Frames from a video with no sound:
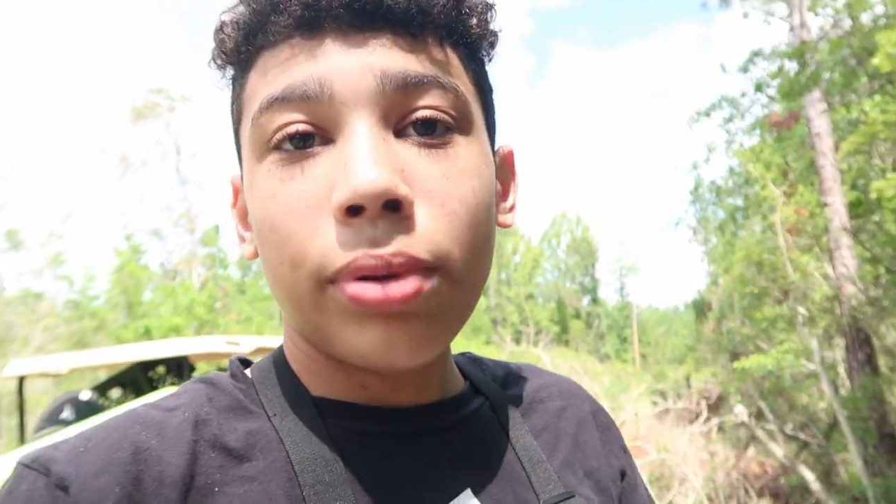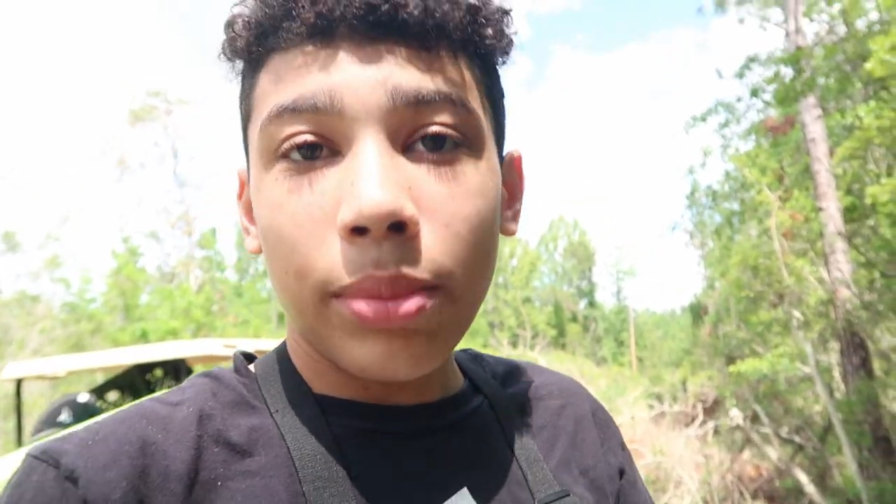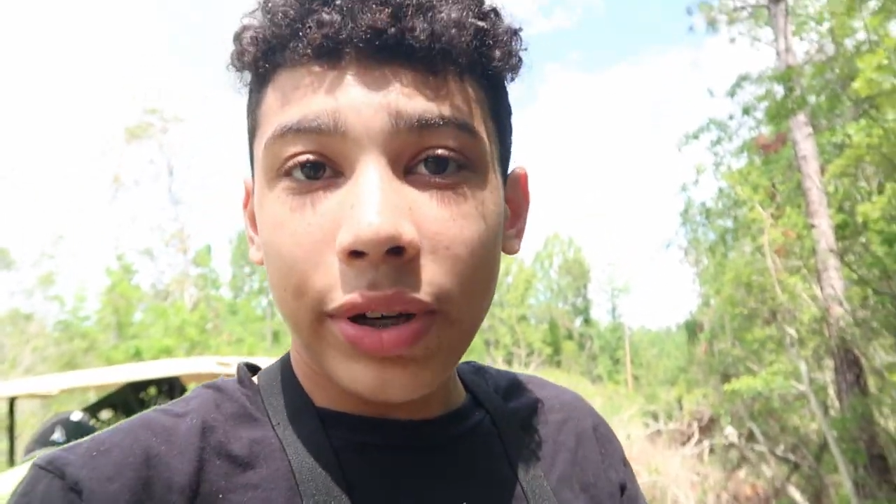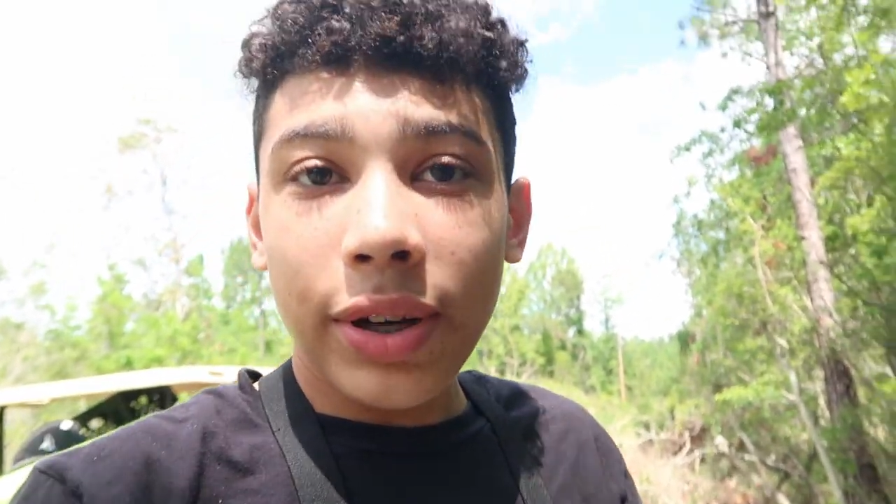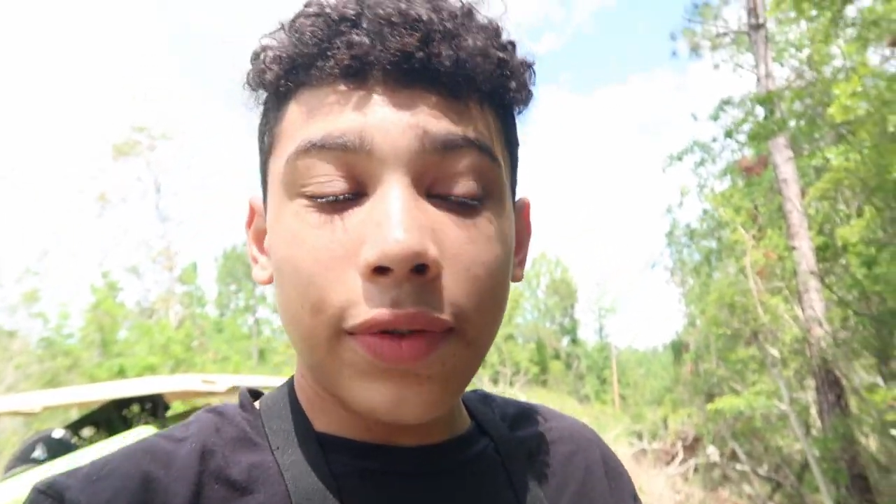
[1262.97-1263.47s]

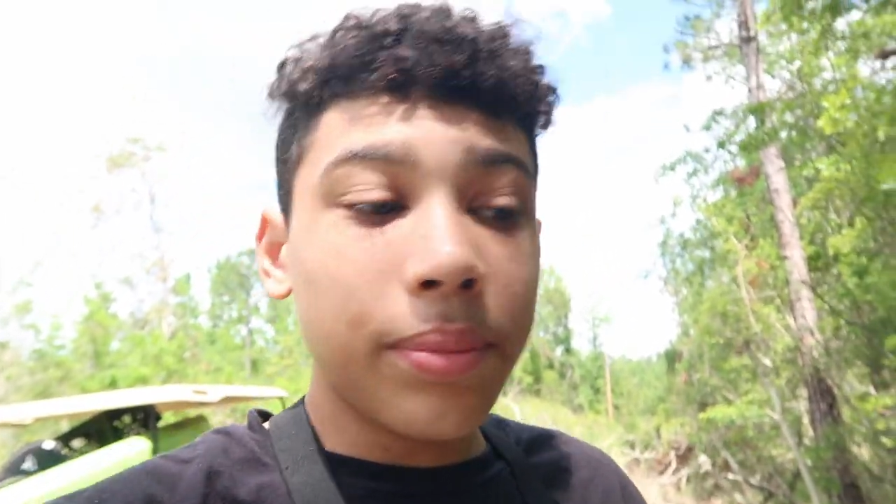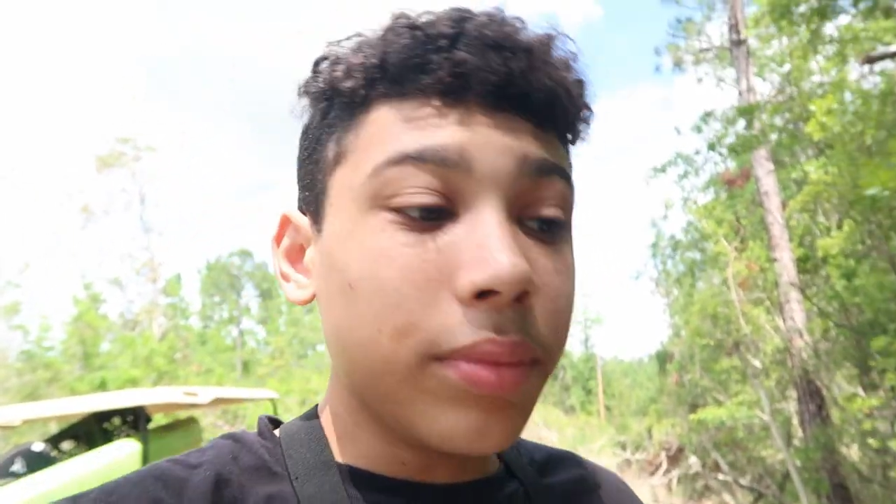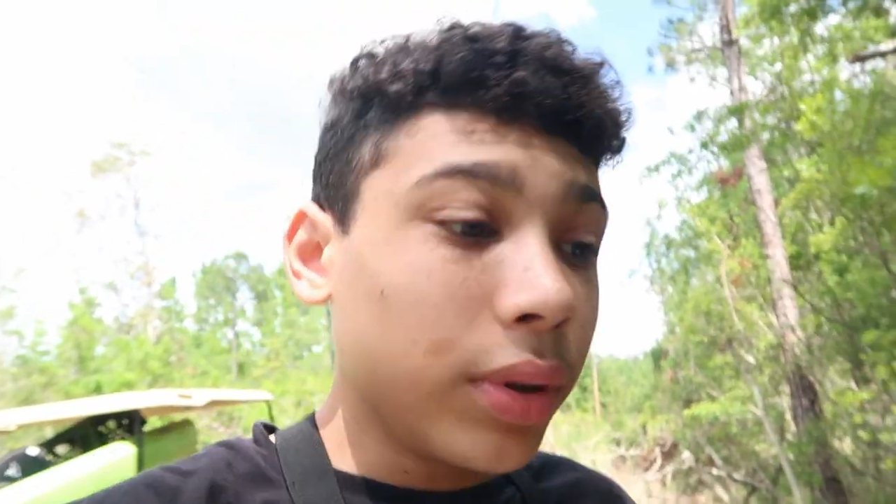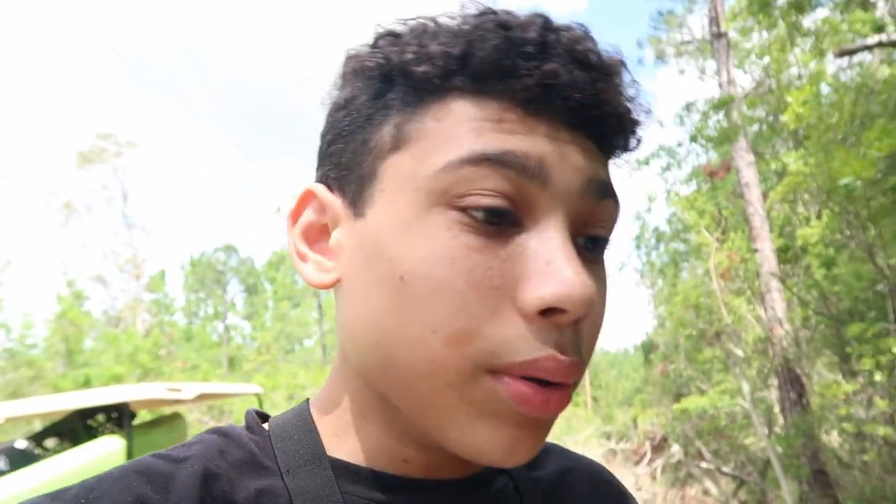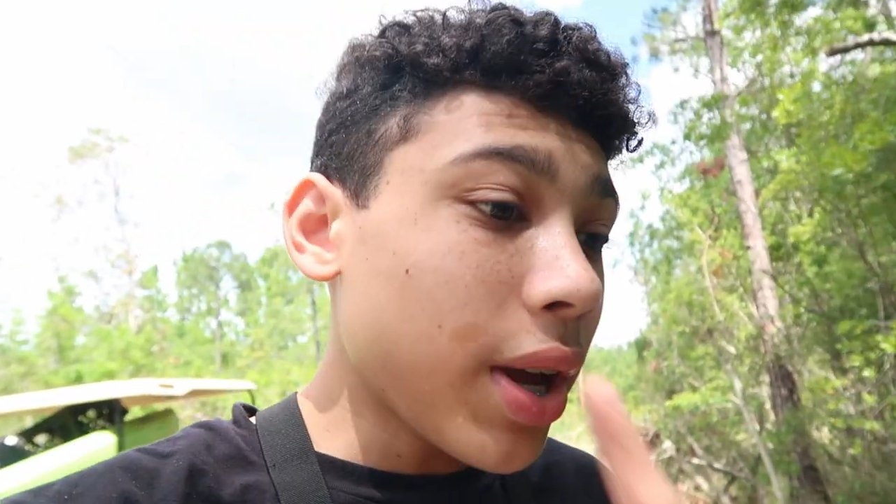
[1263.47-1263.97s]
them in different
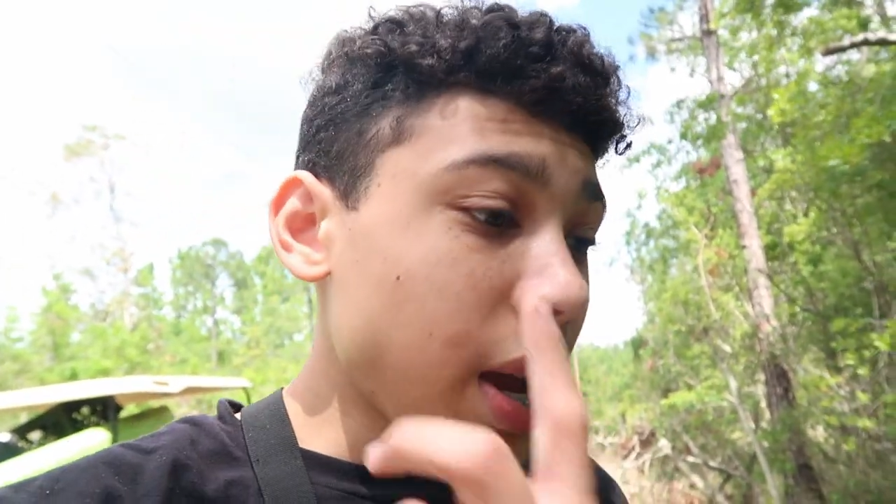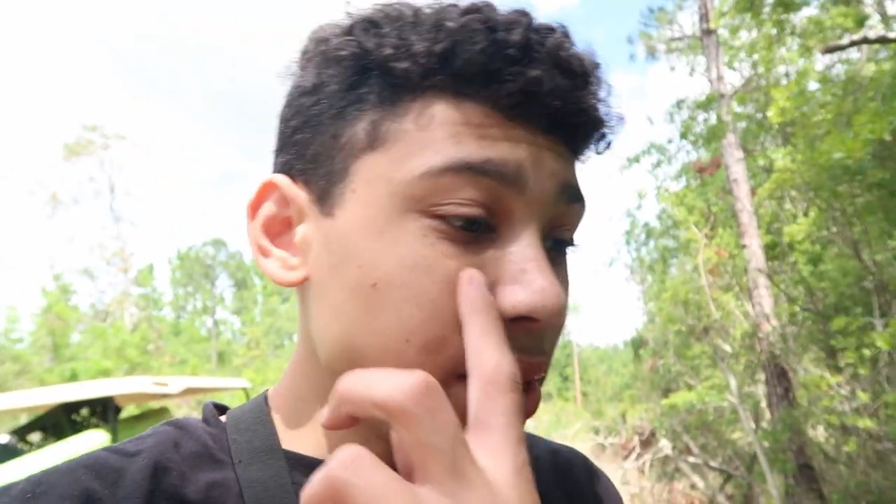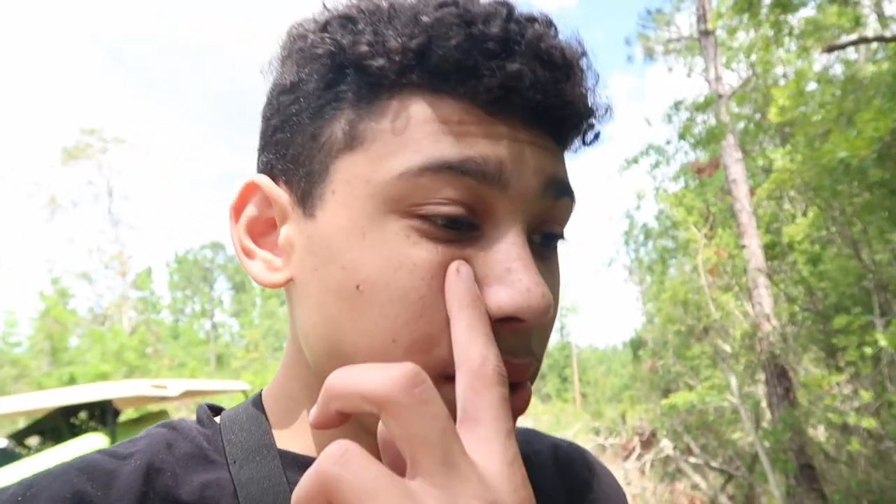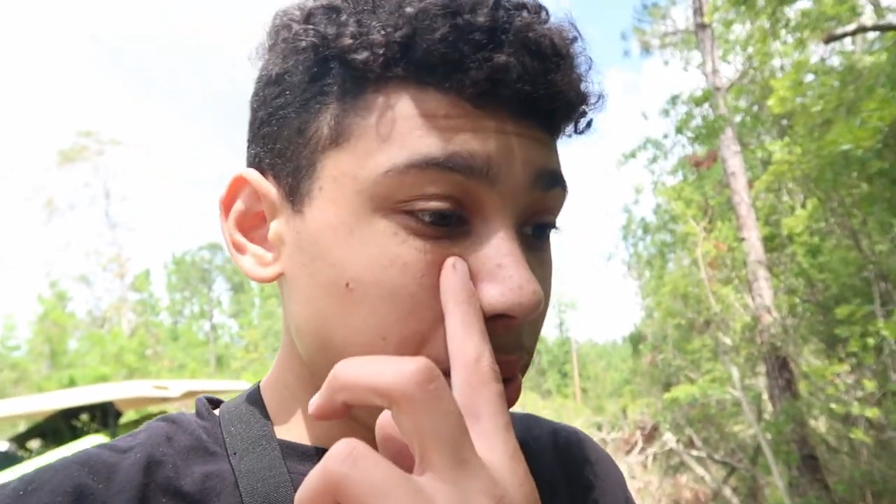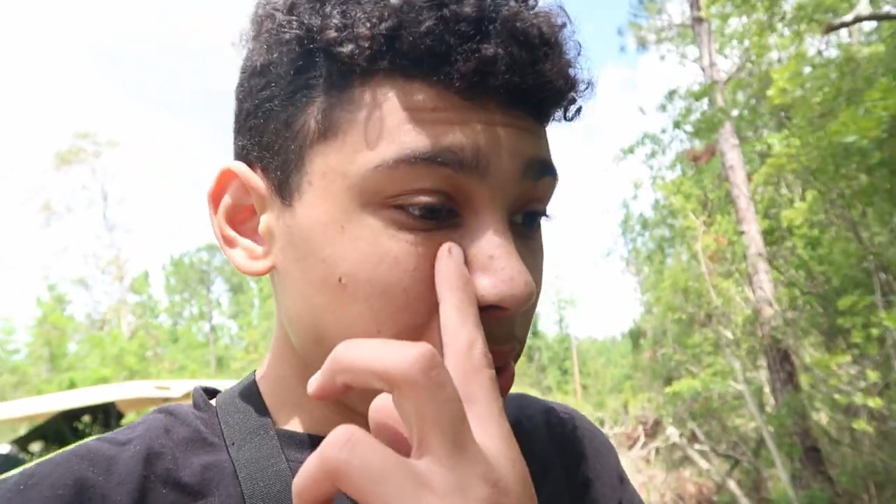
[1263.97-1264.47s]

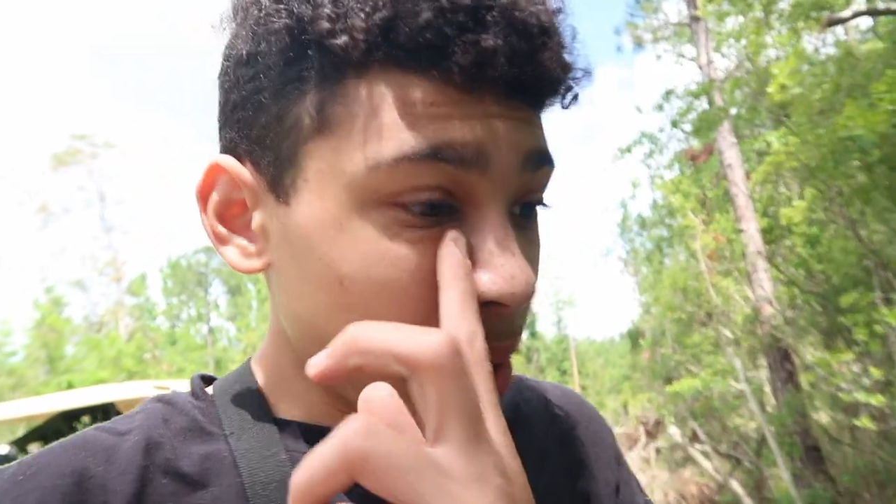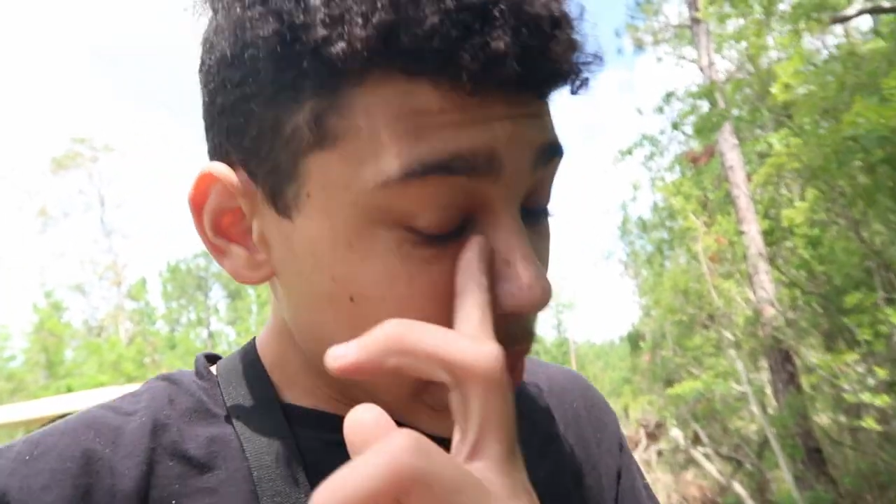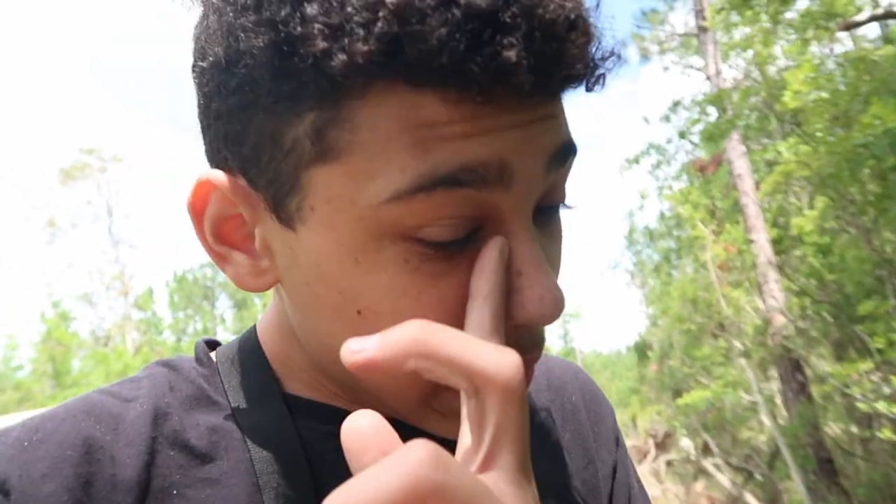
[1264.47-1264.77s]
locations.